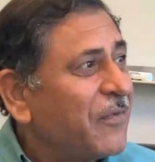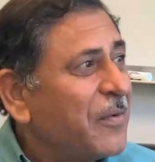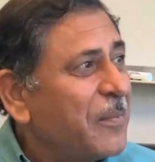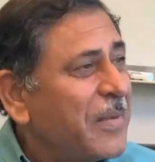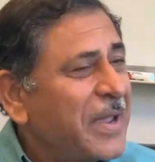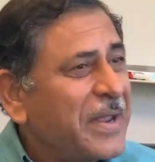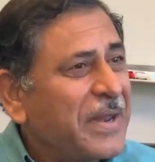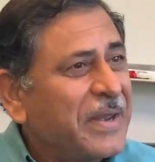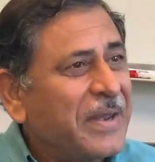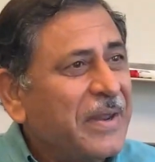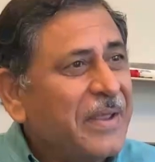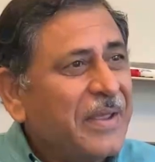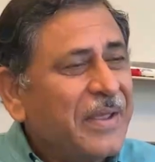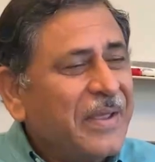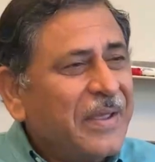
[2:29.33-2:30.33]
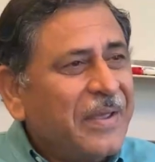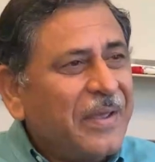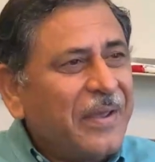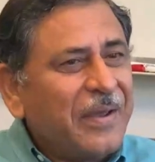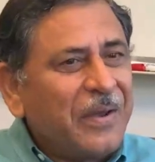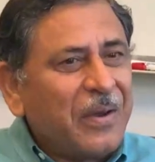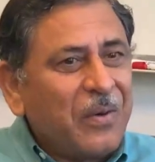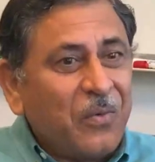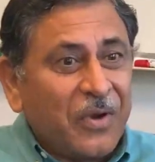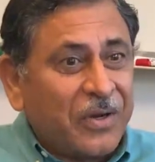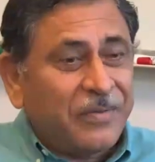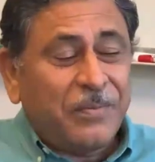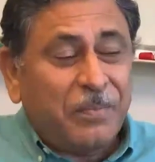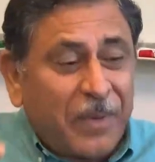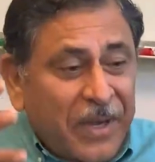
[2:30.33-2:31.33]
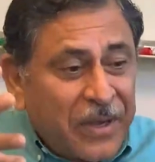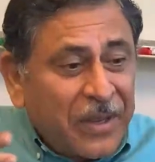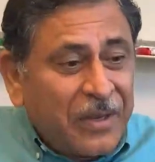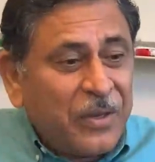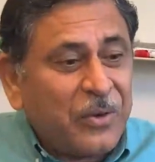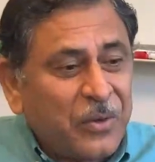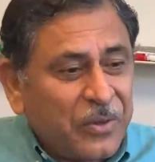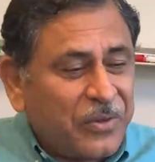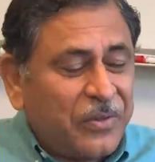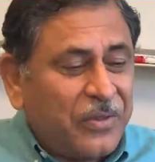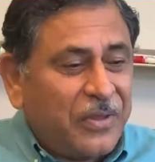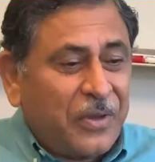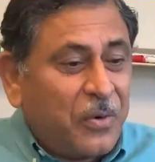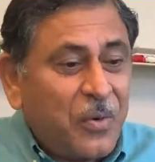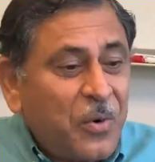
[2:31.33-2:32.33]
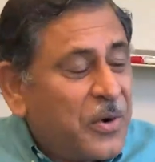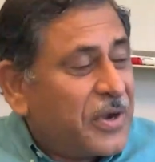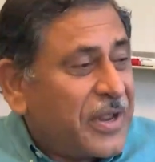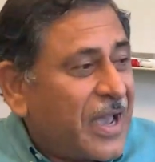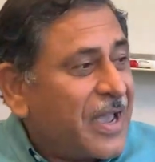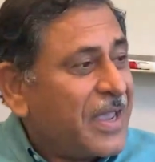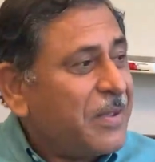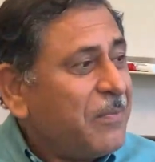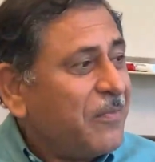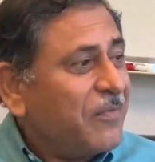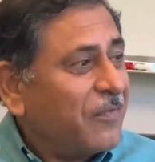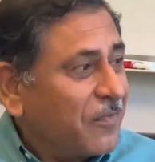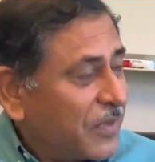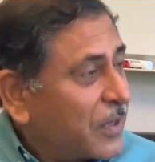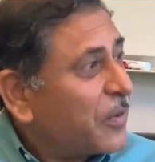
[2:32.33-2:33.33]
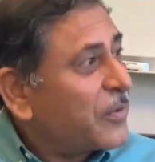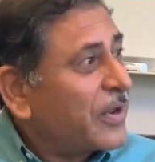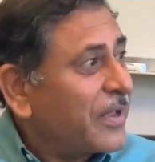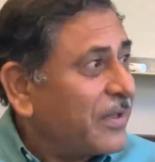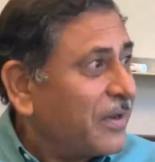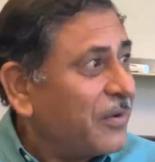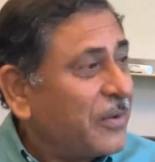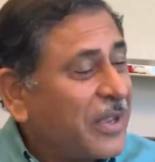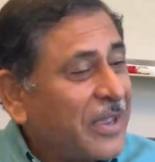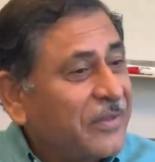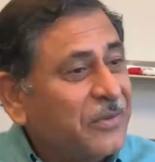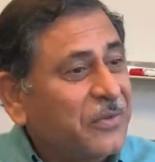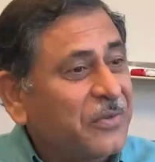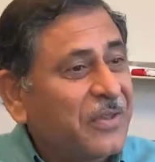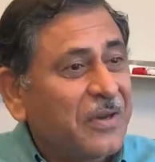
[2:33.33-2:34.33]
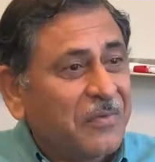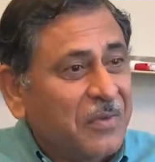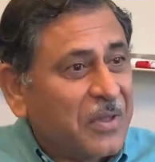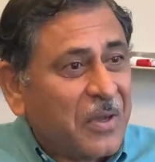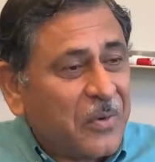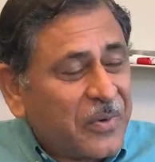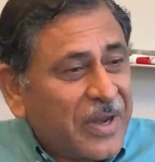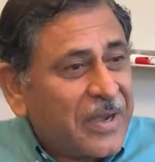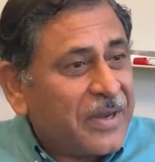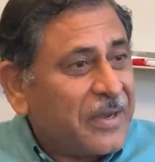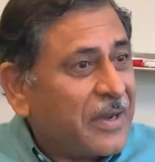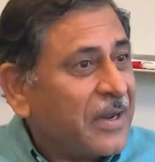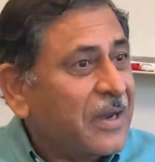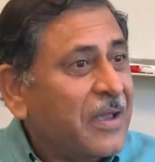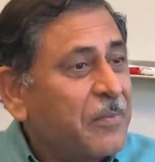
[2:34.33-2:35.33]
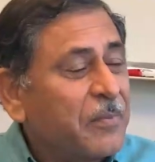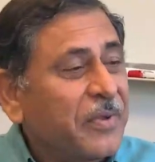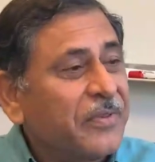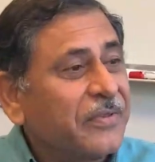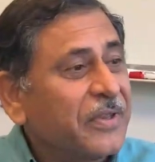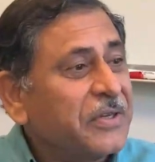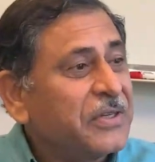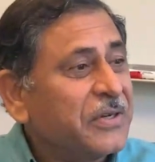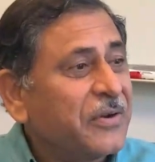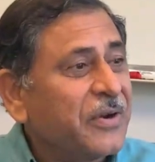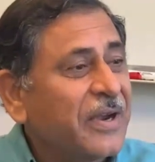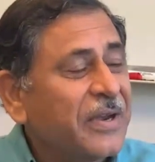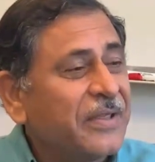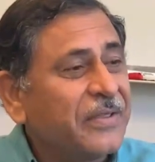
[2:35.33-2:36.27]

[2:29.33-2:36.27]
you know, their own time without, uh, as you said, without any real compensation or anything, and they're passionate about it.